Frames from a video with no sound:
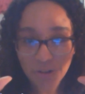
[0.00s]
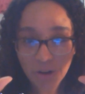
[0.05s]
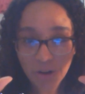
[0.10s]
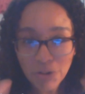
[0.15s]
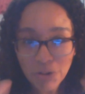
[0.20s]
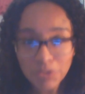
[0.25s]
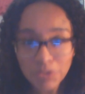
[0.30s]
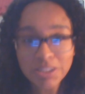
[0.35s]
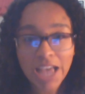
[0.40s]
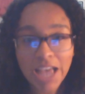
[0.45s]

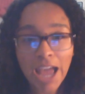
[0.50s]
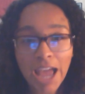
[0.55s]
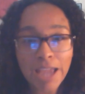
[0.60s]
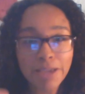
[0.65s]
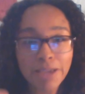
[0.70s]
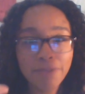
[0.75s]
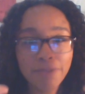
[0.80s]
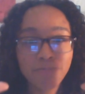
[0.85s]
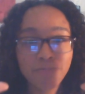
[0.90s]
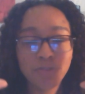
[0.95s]

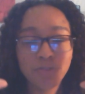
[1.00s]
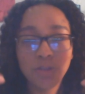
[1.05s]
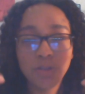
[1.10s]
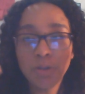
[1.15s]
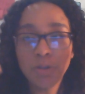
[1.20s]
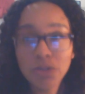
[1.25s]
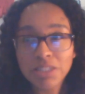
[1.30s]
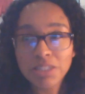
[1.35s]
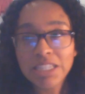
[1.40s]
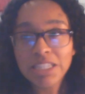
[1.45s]
Ozai
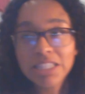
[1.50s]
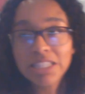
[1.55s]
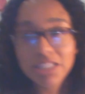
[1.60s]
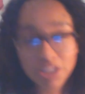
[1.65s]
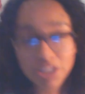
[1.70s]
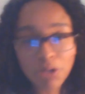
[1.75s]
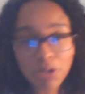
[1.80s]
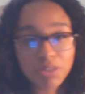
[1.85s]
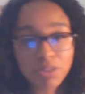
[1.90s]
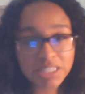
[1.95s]
using
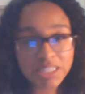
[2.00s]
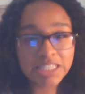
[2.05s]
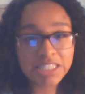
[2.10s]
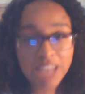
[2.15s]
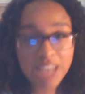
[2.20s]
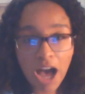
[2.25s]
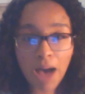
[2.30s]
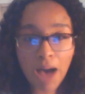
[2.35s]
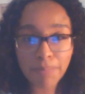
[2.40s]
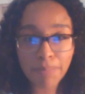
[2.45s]
Sozin's
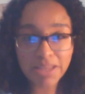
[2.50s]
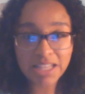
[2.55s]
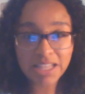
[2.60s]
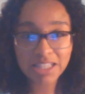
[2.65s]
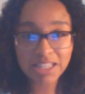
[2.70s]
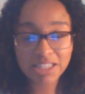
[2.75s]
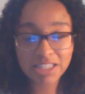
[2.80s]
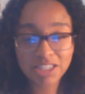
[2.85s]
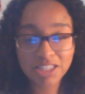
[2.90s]
comet